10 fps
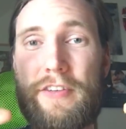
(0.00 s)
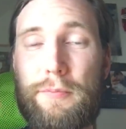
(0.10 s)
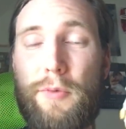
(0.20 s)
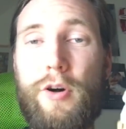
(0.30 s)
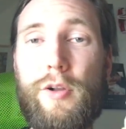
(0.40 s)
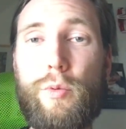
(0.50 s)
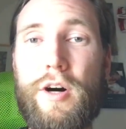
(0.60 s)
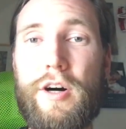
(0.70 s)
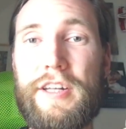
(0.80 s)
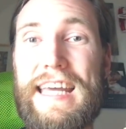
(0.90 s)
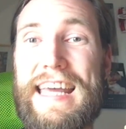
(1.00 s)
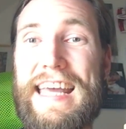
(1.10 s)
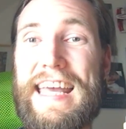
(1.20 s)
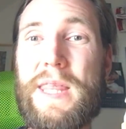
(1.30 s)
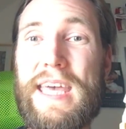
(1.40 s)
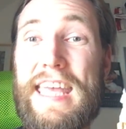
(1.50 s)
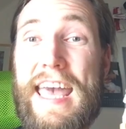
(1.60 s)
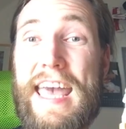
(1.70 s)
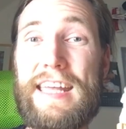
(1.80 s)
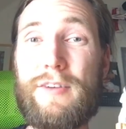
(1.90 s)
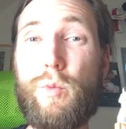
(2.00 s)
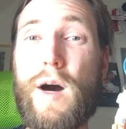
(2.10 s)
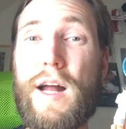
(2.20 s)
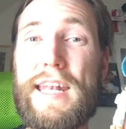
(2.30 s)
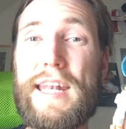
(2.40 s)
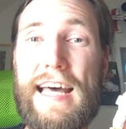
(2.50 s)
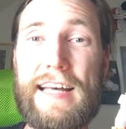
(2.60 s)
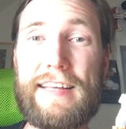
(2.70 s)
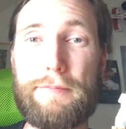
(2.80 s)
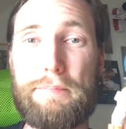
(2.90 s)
small one, and they had one last